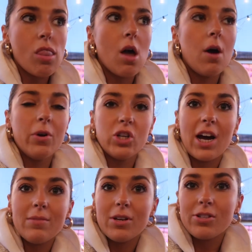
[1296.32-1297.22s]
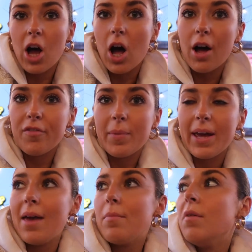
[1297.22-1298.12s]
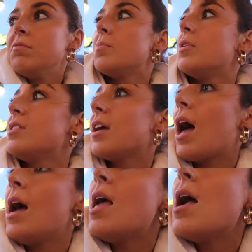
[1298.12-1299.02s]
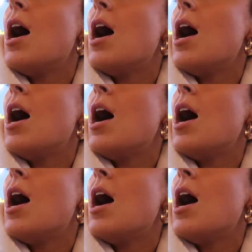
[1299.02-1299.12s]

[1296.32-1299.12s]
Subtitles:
I wish I had my scarf, my earmuffs, but it's okay.